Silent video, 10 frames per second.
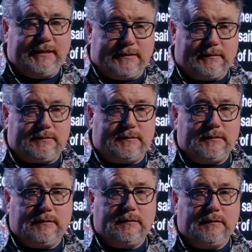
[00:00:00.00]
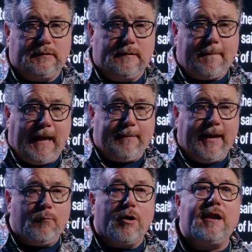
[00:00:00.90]
Jesus.
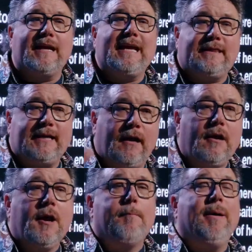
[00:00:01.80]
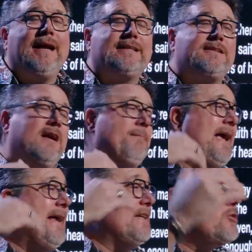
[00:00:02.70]
Amen? We're going to get there, but it's going to
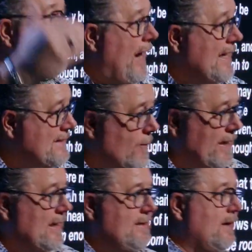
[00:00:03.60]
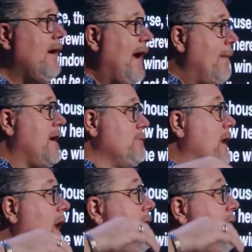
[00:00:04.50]
be in His grace that we get there, and because we